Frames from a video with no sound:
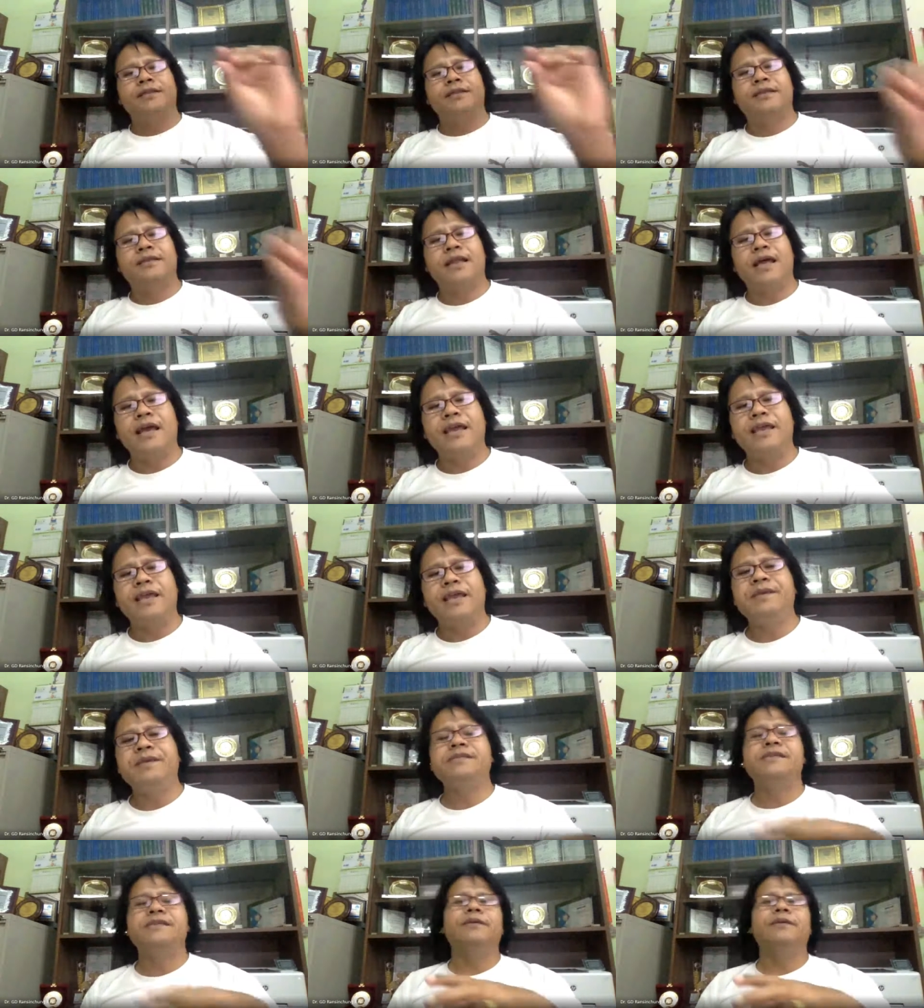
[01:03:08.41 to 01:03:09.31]
Dry
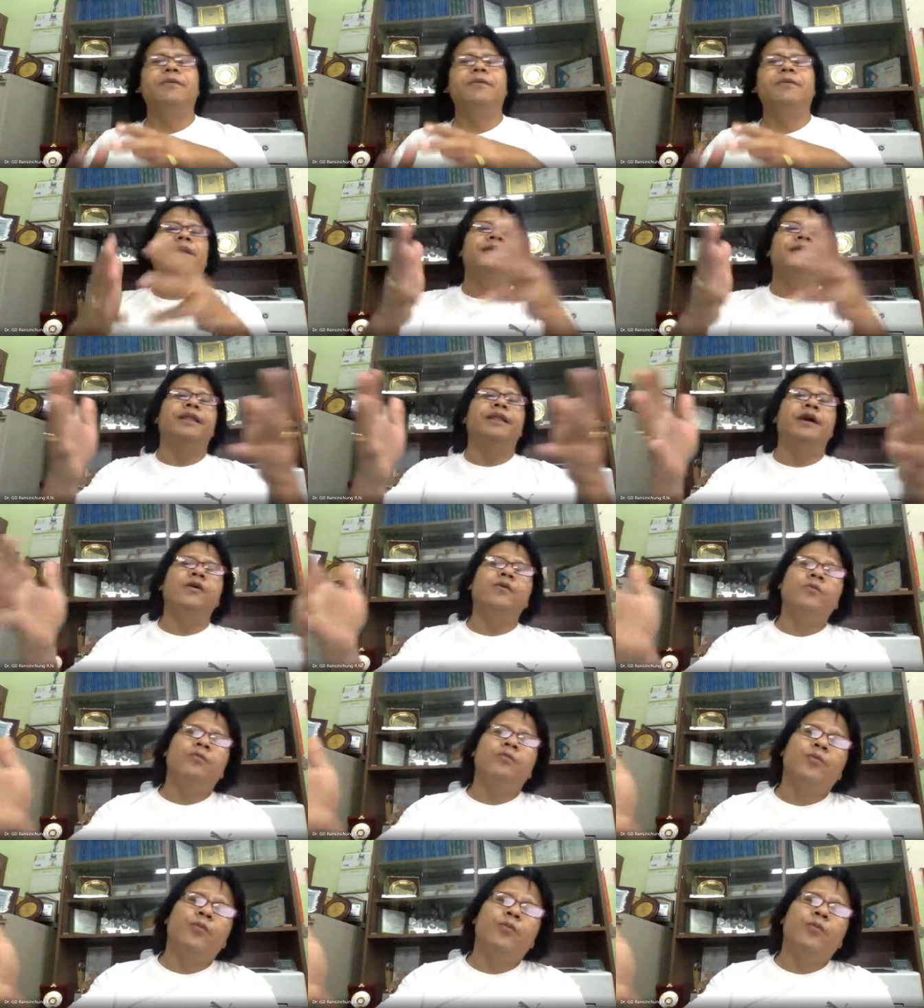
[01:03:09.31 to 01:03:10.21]
means
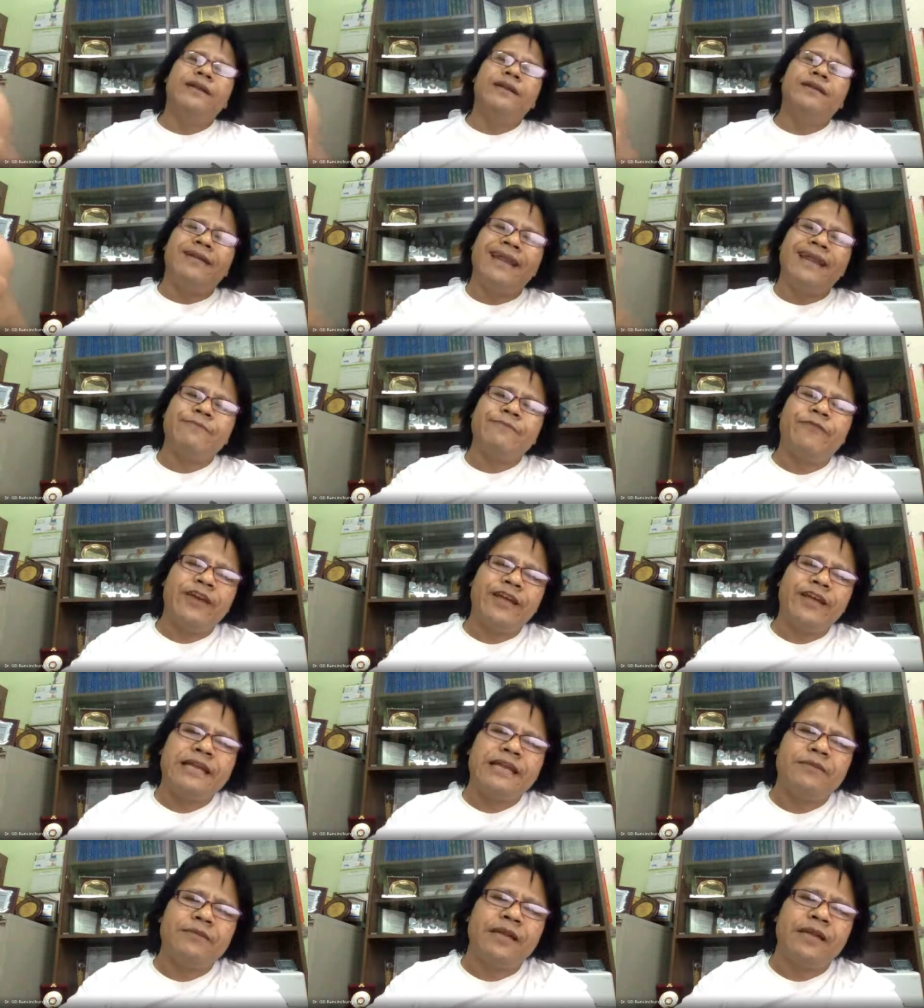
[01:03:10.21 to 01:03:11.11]
now with
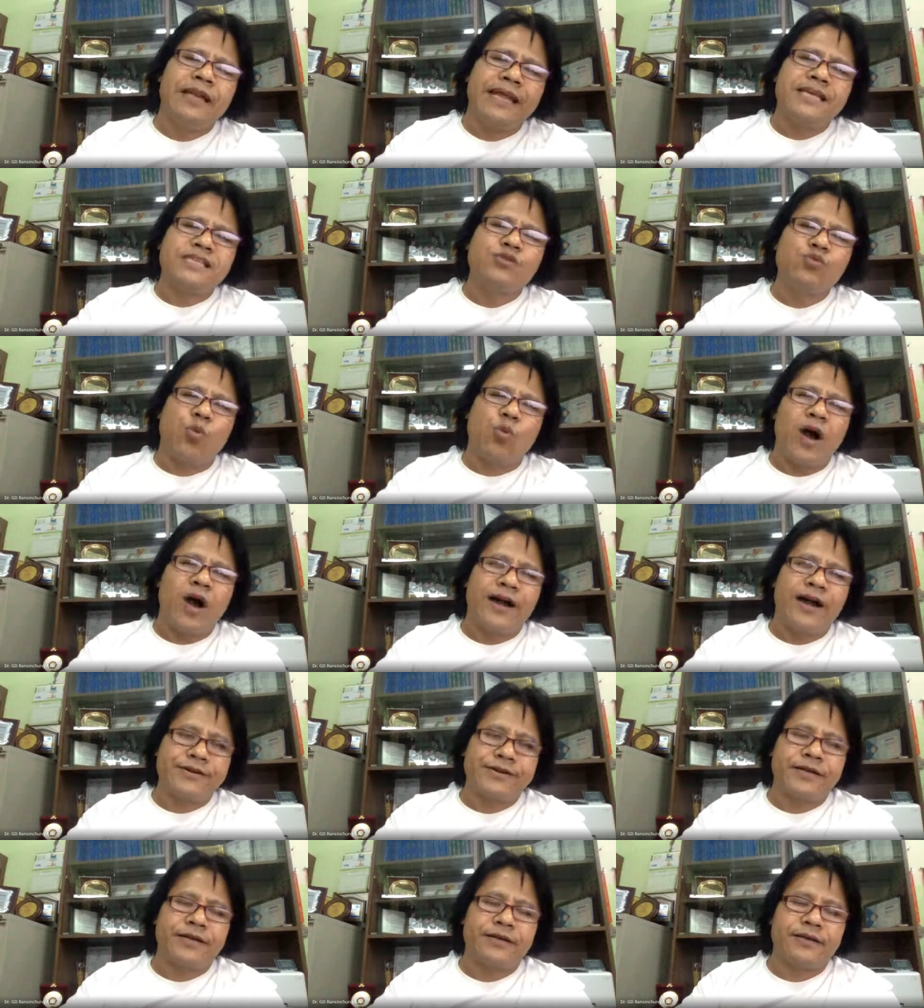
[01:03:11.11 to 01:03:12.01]
very less
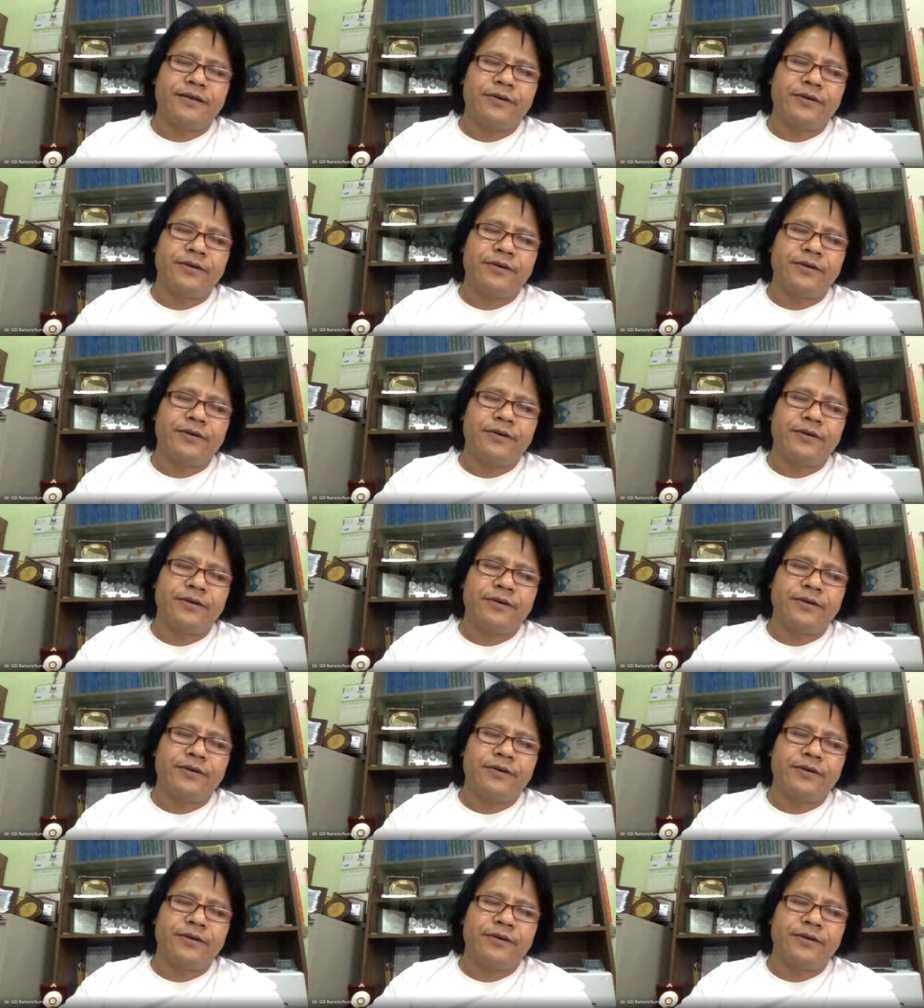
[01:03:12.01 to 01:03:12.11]
water.